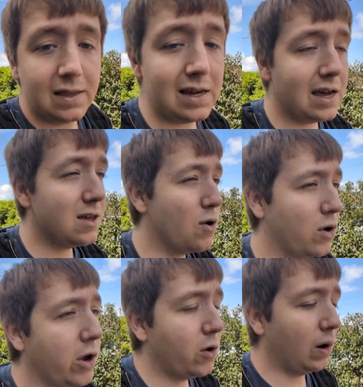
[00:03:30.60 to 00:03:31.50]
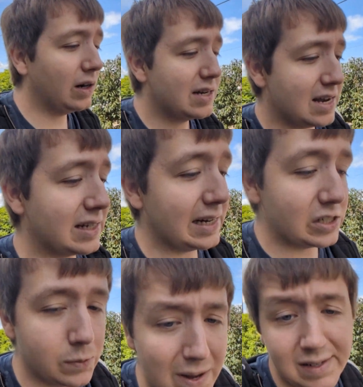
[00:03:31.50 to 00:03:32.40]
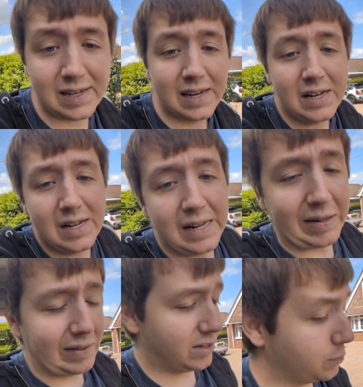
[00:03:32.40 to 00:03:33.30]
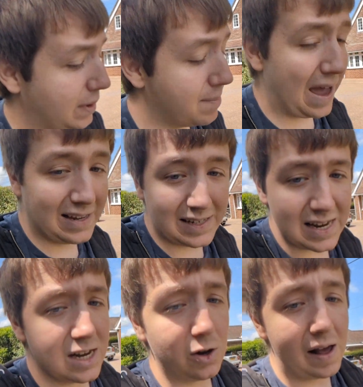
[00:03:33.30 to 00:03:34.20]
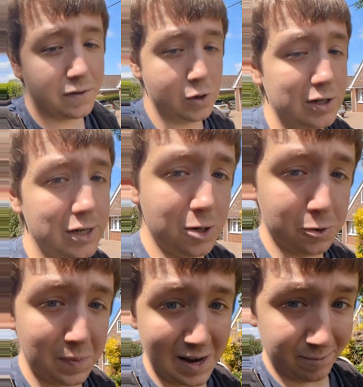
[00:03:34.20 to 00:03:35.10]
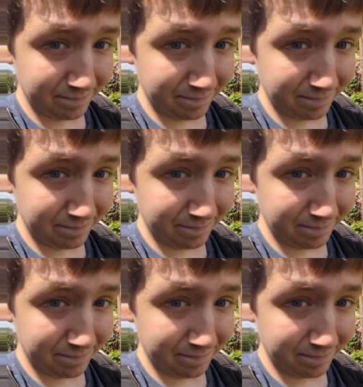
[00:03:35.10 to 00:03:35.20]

the audio quality is a little bit messy. You'll have to excuse me.